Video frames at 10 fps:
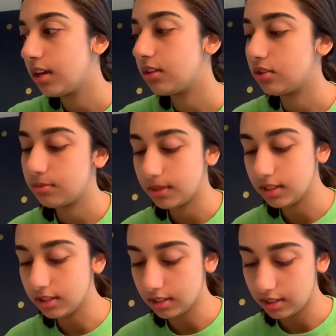is just because
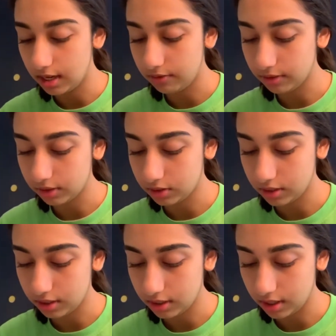it's a day
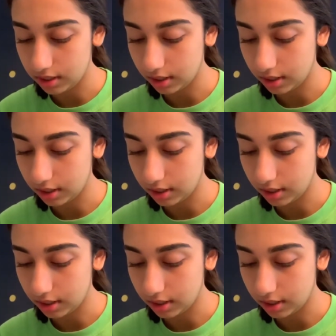function and